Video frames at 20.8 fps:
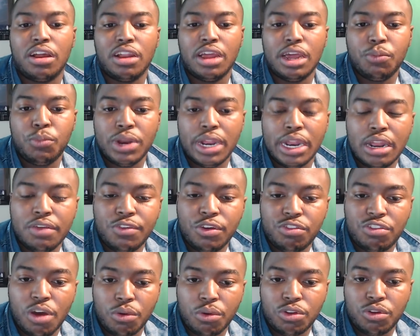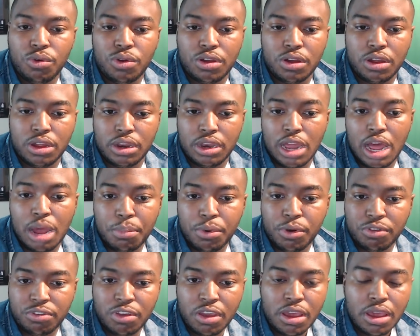And when the interviews don't do good
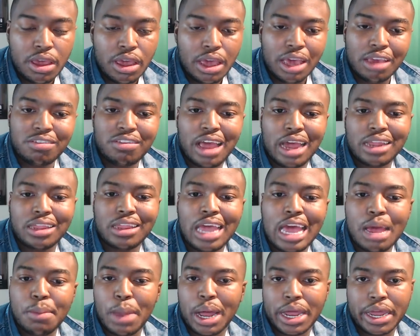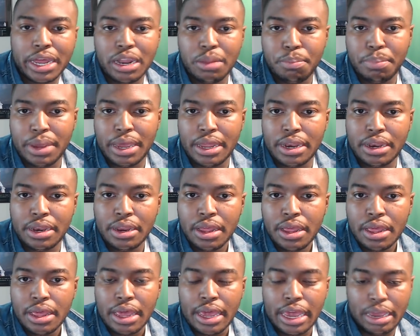numbers, it's like, damn, I could have been
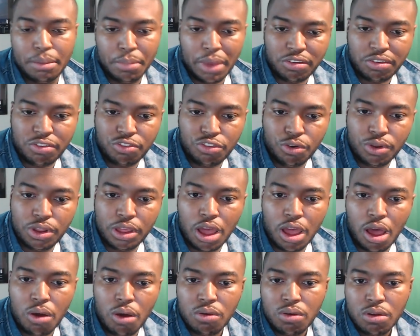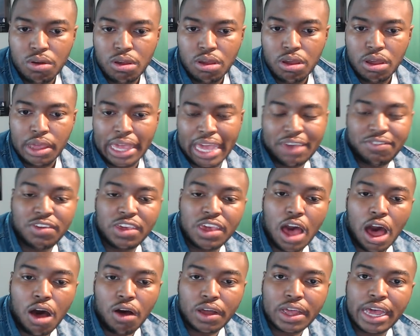in my studio giving
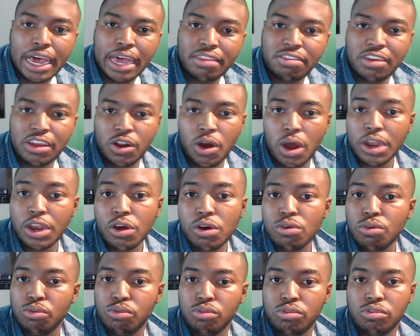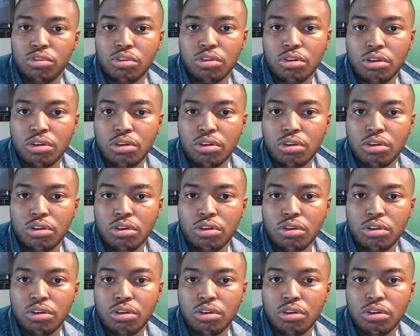y'all content on news.